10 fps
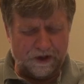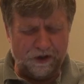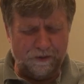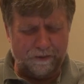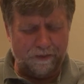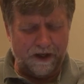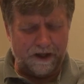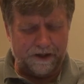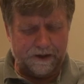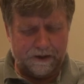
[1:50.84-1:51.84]
Human
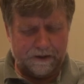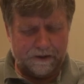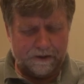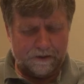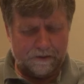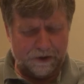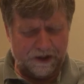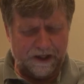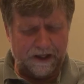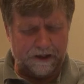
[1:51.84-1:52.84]
blood? Where'd you
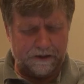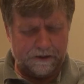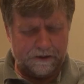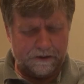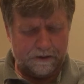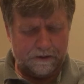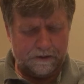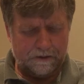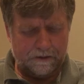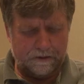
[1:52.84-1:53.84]
get it? Bo
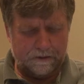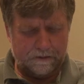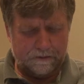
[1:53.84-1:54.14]
shrugs.